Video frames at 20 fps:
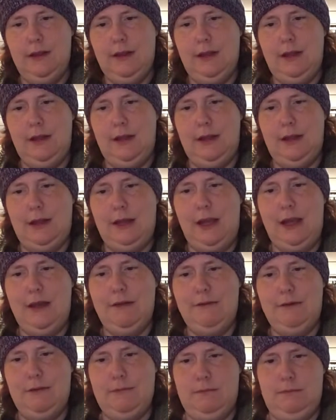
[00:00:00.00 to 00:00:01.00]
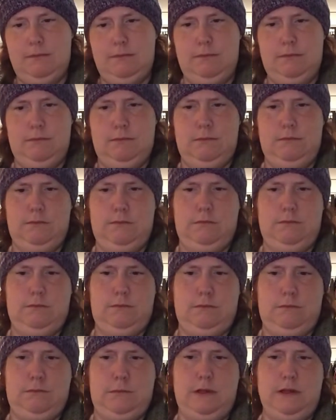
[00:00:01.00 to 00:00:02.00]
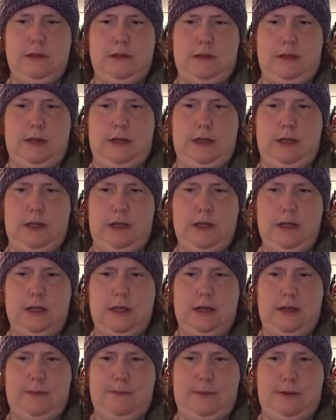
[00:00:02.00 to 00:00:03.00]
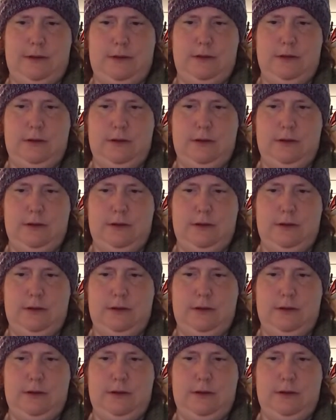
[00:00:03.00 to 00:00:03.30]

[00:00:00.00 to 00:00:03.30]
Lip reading: And I have it, what the heck happened?